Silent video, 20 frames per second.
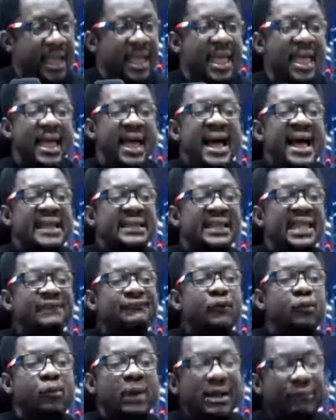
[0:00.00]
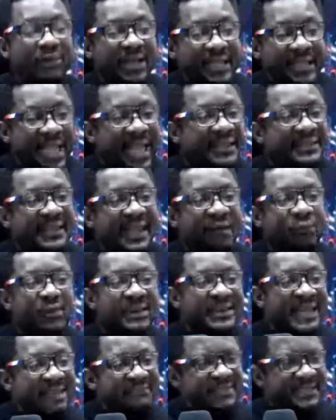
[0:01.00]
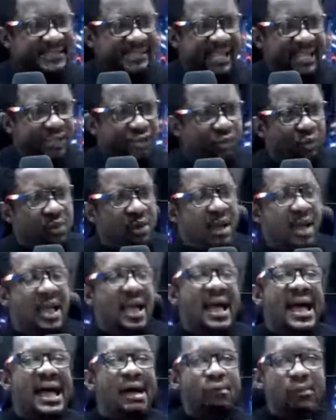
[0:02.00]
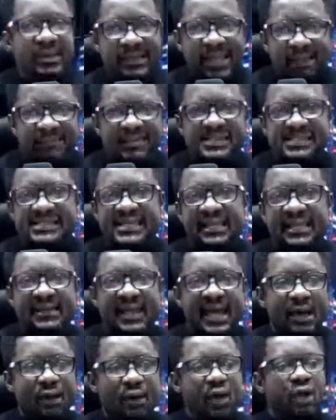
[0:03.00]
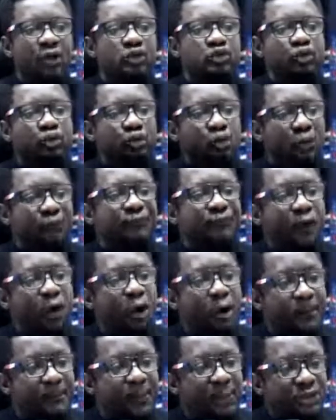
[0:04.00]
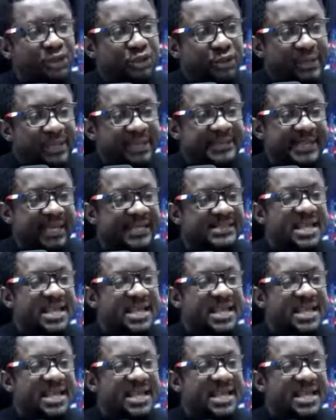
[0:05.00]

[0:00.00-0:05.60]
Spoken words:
And even when we get there, we never settle and we never sit down to look for opportunities.